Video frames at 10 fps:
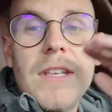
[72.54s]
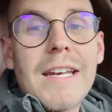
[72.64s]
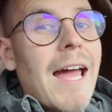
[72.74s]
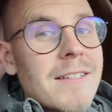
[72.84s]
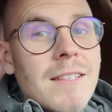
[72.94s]
The
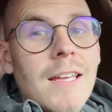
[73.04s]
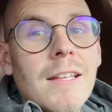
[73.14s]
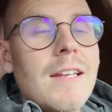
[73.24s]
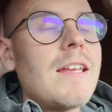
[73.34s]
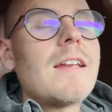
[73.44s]
next
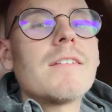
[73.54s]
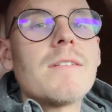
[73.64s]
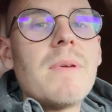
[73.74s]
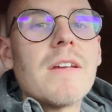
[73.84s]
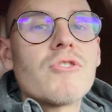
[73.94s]
thing that needed
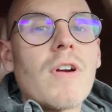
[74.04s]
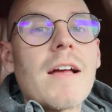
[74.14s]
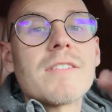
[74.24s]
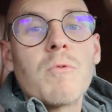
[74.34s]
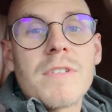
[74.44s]
to be
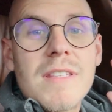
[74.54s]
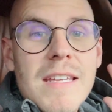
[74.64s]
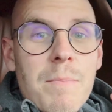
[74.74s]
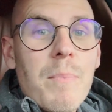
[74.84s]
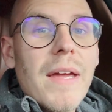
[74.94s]
addressed was
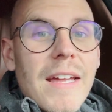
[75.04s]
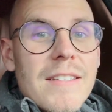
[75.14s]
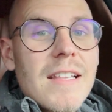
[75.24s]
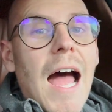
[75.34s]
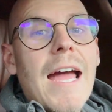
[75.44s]
the
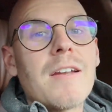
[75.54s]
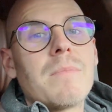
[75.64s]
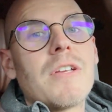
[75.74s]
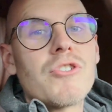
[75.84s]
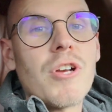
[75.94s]
biggest
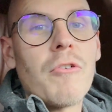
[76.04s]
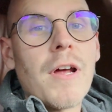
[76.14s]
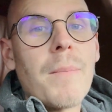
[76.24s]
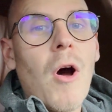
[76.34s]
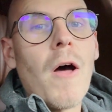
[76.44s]
item that showed
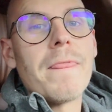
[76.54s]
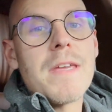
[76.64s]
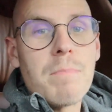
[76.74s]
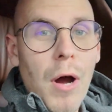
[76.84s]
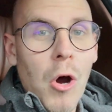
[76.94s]
up on
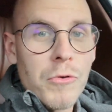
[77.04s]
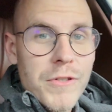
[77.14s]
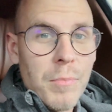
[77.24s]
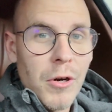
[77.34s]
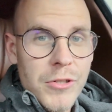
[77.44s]
the
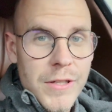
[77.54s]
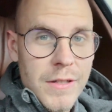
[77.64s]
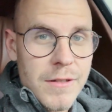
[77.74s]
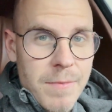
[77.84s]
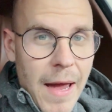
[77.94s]

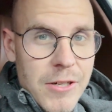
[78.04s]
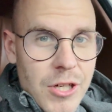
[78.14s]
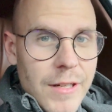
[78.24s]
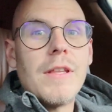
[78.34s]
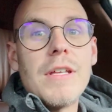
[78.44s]
post-purchase inspection.